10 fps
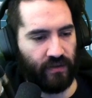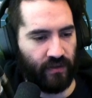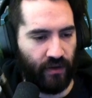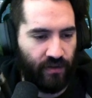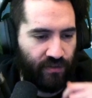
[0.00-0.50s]

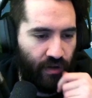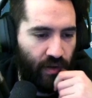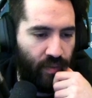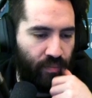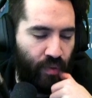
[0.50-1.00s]
There's
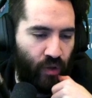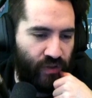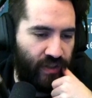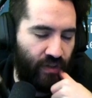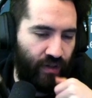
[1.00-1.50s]

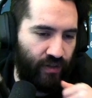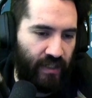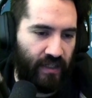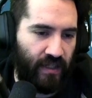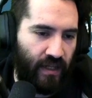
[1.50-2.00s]

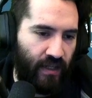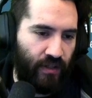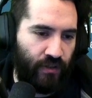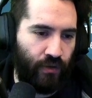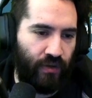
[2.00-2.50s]
particularly
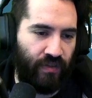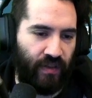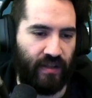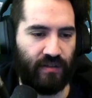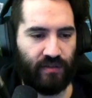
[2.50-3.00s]
good
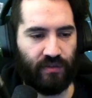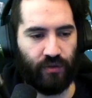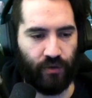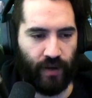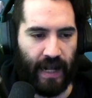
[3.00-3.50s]
things
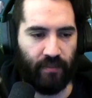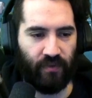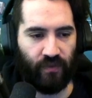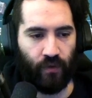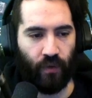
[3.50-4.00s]
to grab
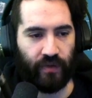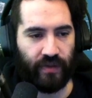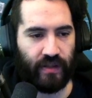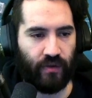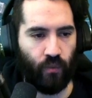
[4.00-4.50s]
for
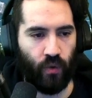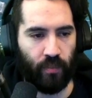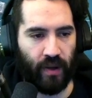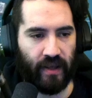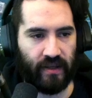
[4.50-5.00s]
the
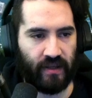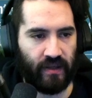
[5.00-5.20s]
Warpike